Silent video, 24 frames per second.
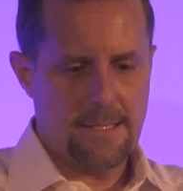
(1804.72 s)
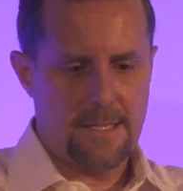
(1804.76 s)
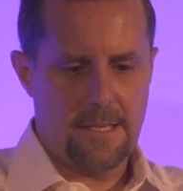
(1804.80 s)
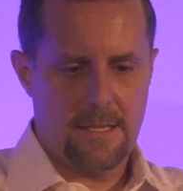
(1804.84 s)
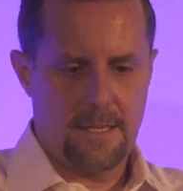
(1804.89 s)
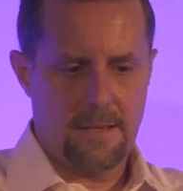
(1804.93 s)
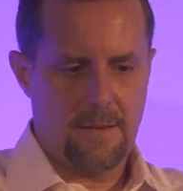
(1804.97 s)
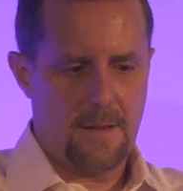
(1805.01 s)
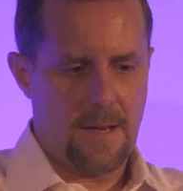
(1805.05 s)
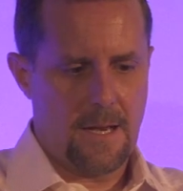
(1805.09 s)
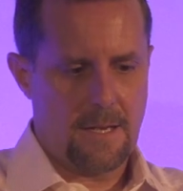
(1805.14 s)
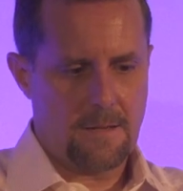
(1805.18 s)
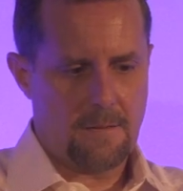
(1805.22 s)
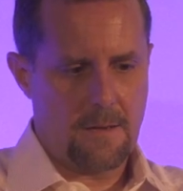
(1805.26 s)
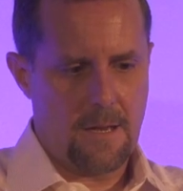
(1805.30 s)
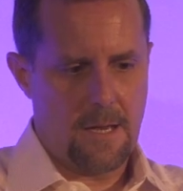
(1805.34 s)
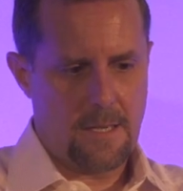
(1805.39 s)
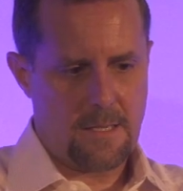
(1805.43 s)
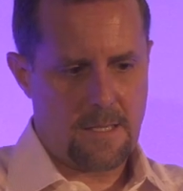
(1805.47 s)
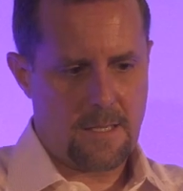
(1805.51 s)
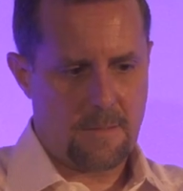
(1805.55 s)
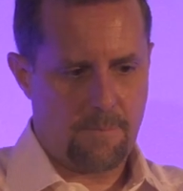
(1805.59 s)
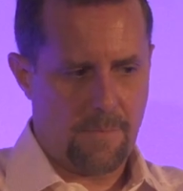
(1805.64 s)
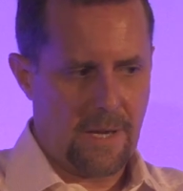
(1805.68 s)
did
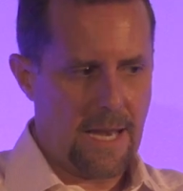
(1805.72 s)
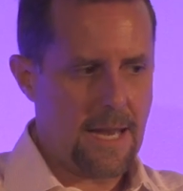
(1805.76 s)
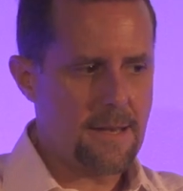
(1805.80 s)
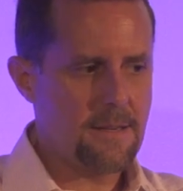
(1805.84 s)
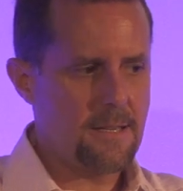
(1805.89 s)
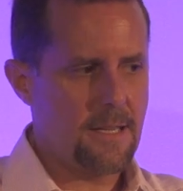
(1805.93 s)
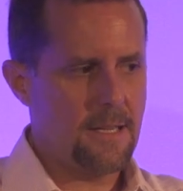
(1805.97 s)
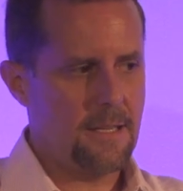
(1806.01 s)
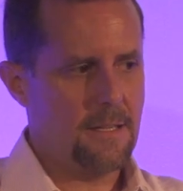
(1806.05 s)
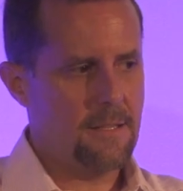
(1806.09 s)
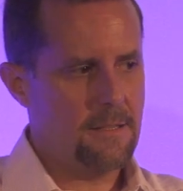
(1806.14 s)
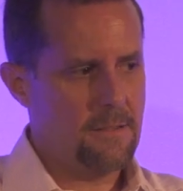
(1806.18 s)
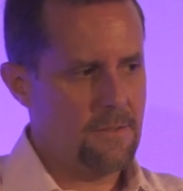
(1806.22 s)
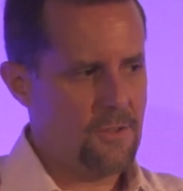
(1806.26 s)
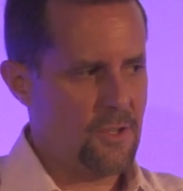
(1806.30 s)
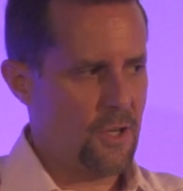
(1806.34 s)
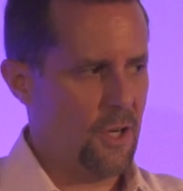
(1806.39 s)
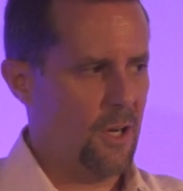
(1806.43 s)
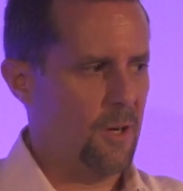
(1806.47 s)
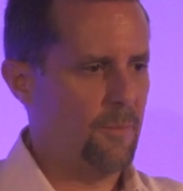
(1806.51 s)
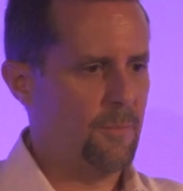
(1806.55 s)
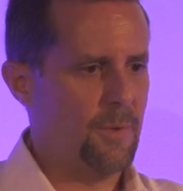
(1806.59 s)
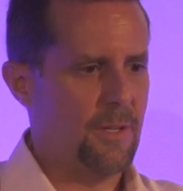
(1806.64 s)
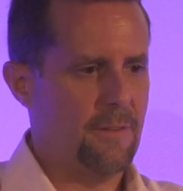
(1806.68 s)
a splendid
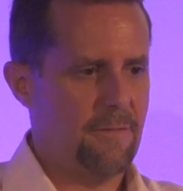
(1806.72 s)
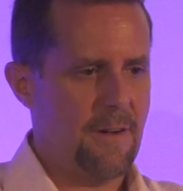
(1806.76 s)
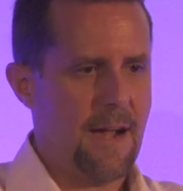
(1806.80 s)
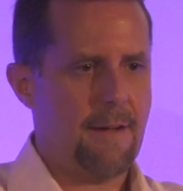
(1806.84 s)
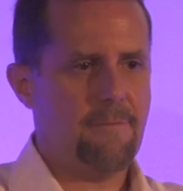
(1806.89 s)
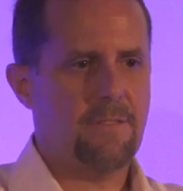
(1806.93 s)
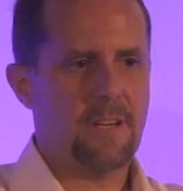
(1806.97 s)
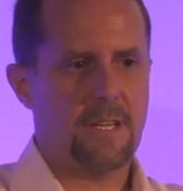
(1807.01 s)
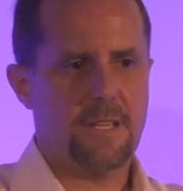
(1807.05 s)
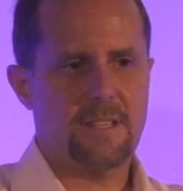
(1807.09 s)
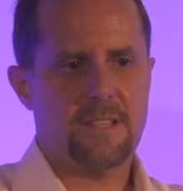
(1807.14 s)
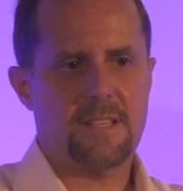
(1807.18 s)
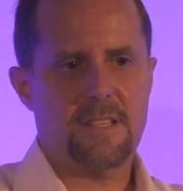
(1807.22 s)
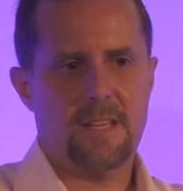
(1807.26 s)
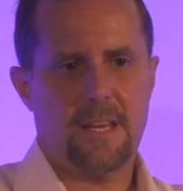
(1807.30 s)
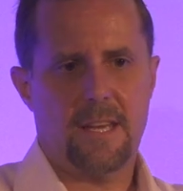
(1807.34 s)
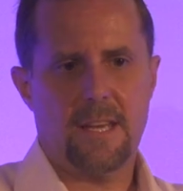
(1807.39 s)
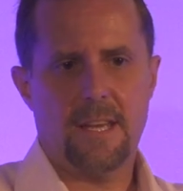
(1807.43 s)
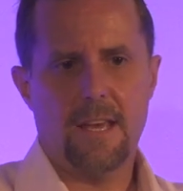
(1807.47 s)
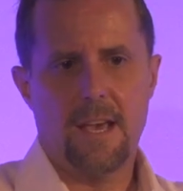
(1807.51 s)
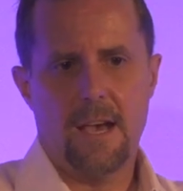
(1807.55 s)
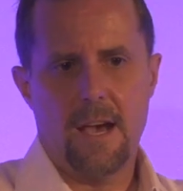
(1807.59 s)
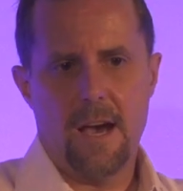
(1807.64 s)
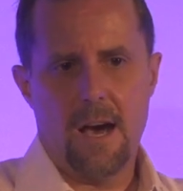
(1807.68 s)
job of
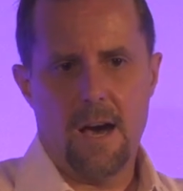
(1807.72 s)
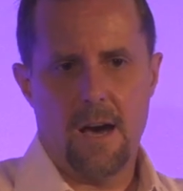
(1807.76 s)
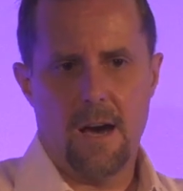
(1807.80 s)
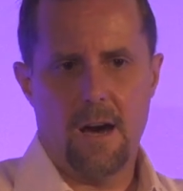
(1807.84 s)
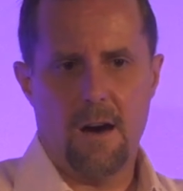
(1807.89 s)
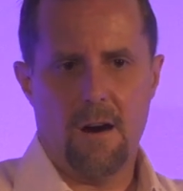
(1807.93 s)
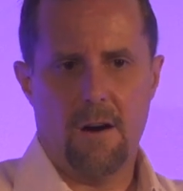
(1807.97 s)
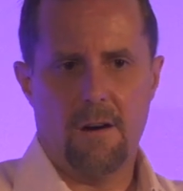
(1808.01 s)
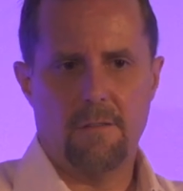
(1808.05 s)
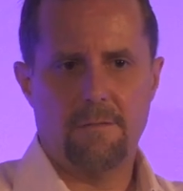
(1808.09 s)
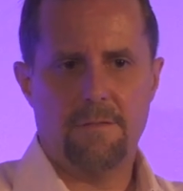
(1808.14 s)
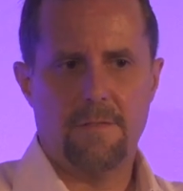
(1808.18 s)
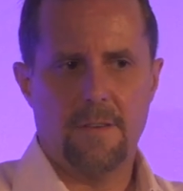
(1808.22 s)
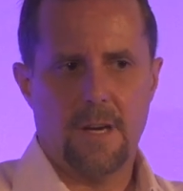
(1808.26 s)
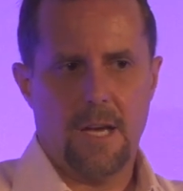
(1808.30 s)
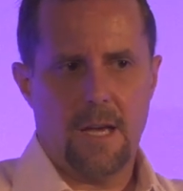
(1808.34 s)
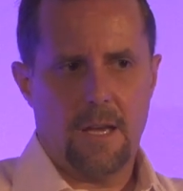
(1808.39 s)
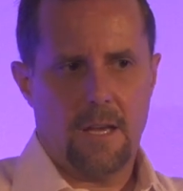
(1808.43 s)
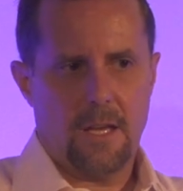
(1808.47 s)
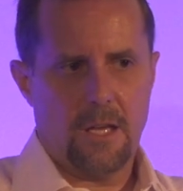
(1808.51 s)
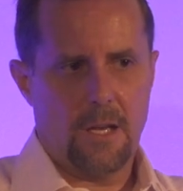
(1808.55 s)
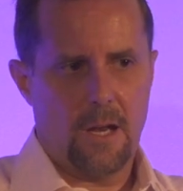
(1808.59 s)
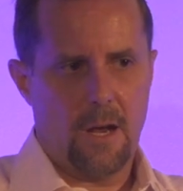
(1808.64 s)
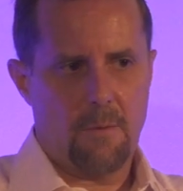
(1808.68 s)
advocacy of
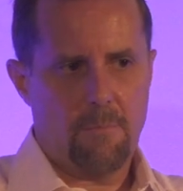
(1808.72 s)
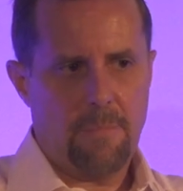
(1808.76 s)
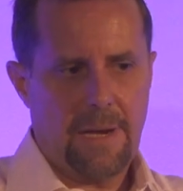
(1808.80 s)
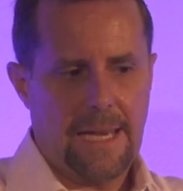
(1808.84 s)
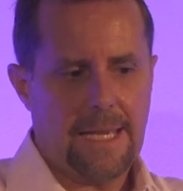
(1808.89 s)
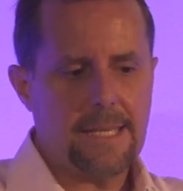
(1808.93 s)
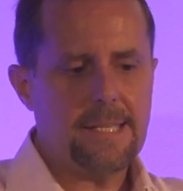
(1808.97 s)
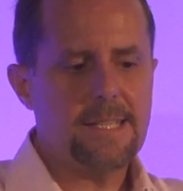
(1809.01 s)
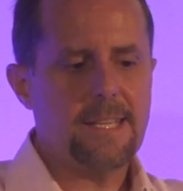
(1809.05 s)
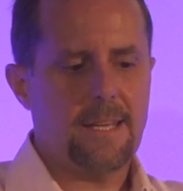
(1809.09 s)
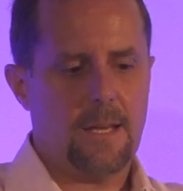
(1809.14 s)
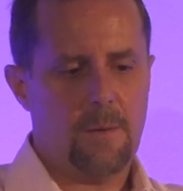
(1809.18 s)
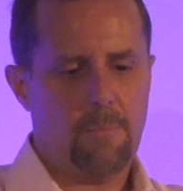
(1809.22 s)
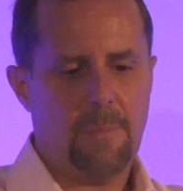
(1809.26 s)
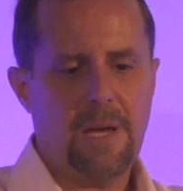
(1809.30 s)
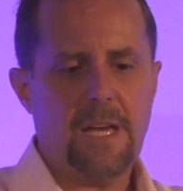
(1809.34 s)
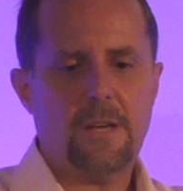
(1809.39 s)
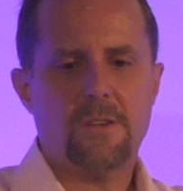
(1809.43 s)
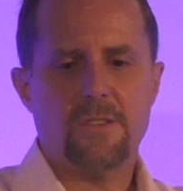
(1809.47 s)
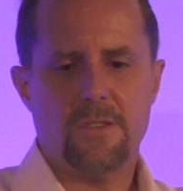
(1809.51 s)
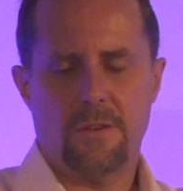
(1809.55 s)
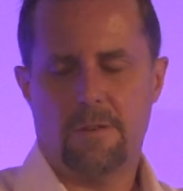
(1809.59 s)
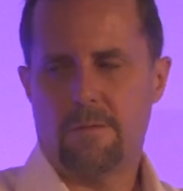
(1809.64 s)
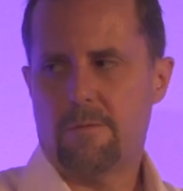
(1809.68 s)
painting a
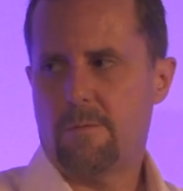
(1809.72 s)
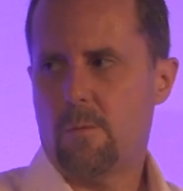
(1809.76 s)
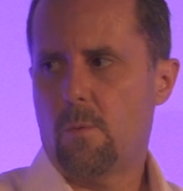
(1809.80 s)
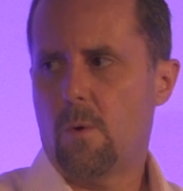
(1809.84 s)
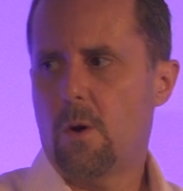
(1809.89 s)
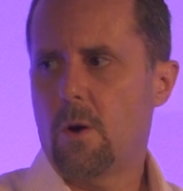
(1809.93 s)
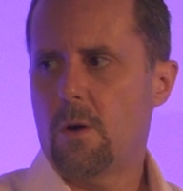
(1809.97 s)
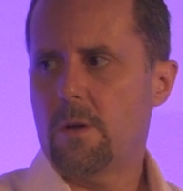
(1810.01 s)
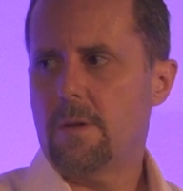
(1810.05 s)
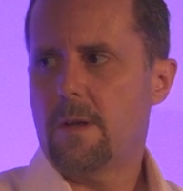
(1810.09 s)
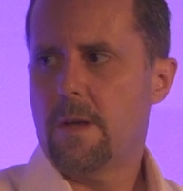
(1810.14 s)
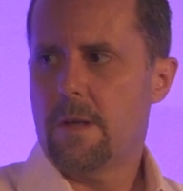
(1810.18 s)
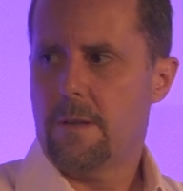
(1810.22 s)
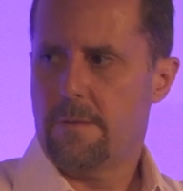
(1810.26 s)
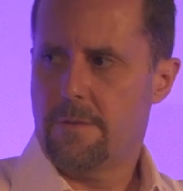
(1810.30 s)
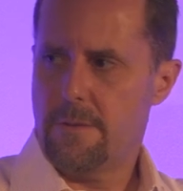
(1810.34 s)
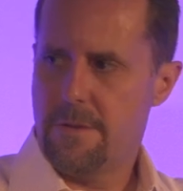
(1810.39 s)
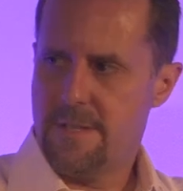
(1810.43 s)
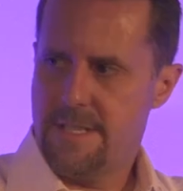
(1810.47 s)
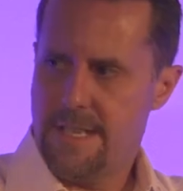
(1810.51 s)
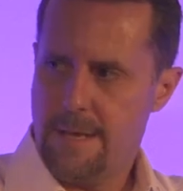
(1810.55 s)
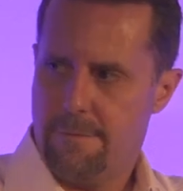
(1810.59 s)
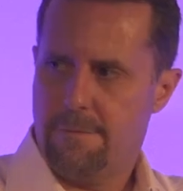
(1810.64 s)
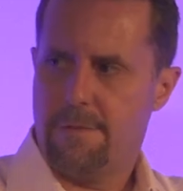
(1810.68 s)
picture of what
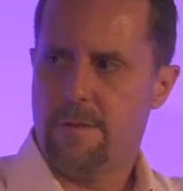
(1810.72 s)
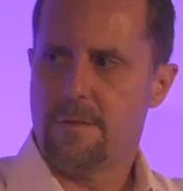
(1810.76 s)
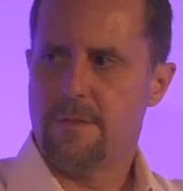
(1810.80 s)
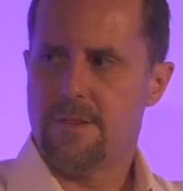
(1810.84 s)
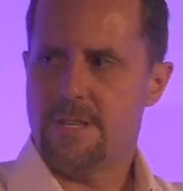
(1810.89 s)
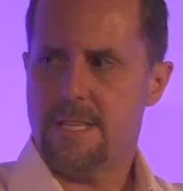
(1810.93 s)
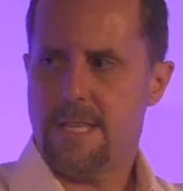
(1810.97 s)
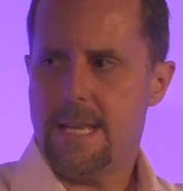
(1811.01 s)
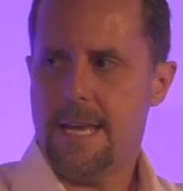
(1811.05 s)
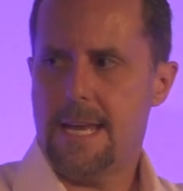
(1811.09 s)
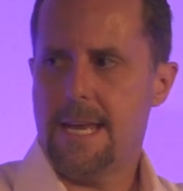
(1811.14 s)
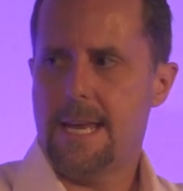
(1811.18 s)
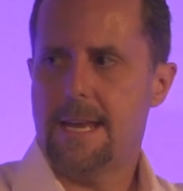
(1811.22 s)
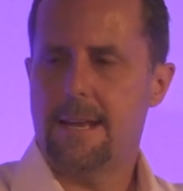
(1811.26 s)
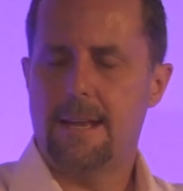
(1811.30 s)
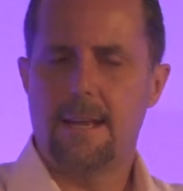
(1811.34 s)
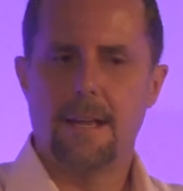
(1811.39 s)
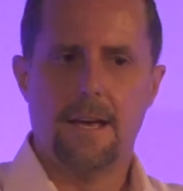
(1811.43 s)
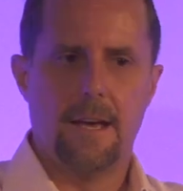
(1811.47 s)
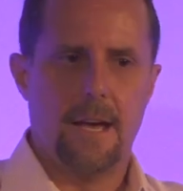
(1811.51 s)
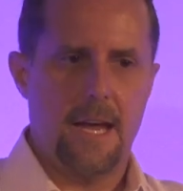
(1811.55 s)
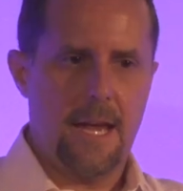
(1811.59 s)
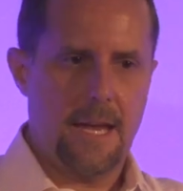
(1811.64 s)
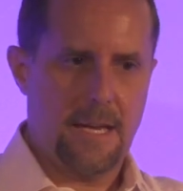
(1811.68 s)
the difference
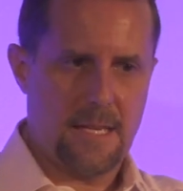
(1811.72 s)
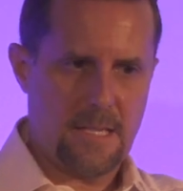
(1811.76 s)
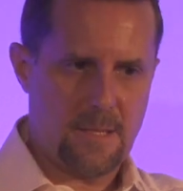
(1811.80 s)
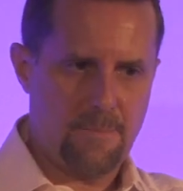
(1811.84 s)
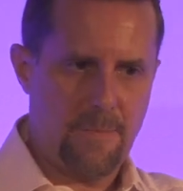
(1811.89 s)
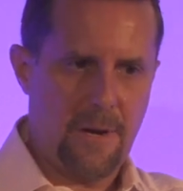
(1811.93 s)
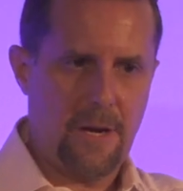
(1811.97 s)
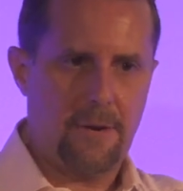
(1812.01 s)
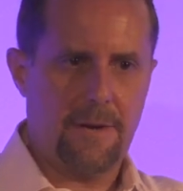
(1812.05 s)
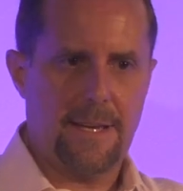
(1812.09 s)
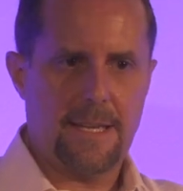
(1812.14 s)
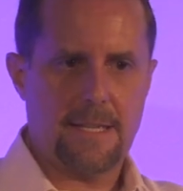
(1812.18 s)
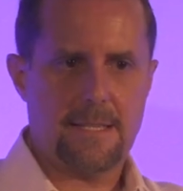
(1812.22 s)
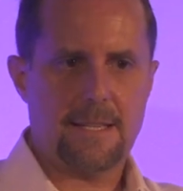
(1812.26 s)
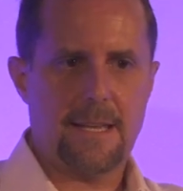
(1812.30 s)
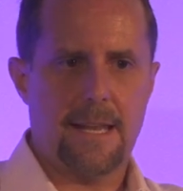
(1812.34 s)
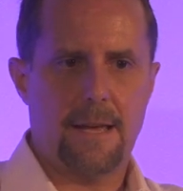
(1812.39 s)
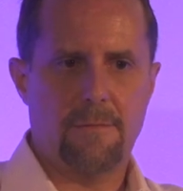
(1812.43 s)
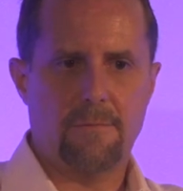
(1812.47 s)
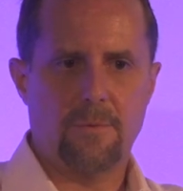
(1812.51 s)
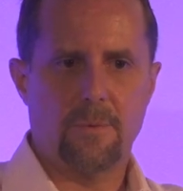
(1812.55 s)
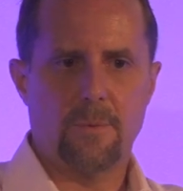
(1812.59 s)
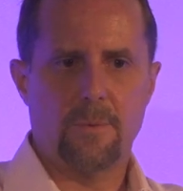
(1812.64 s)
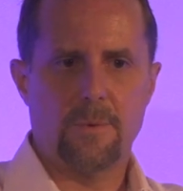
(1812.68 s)
in experience
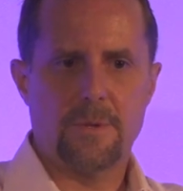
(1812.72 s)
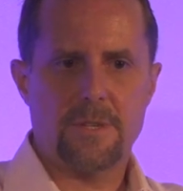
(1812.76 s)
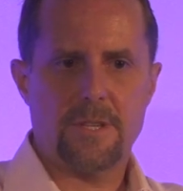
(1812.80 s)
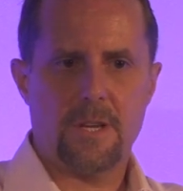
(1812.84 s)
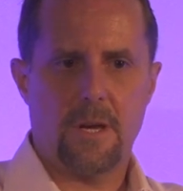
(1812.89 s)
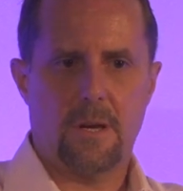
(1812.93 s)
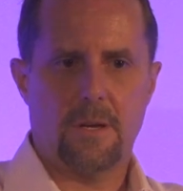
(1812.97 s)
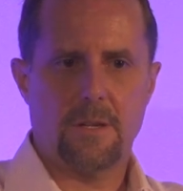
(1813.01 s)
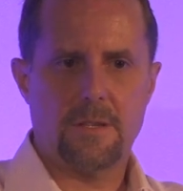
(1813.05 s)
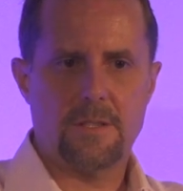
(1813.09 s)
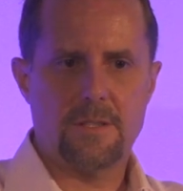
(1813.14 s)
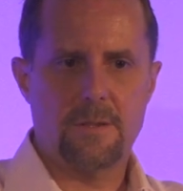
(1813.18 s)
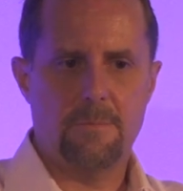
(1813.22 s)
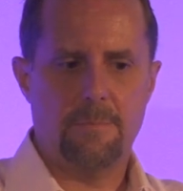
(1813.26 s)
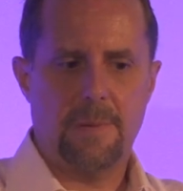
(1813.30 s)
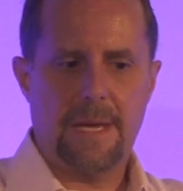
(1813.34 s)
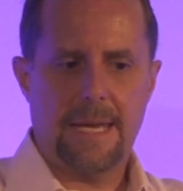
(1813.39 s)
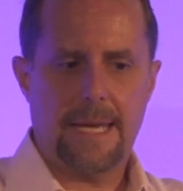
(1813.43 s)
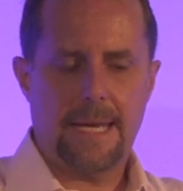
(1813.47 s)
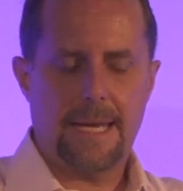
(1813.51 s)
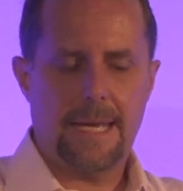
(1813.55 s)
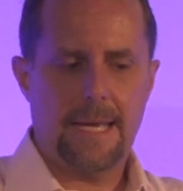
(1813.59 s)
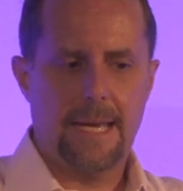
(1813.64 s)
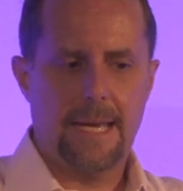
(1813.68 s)
level was going to be.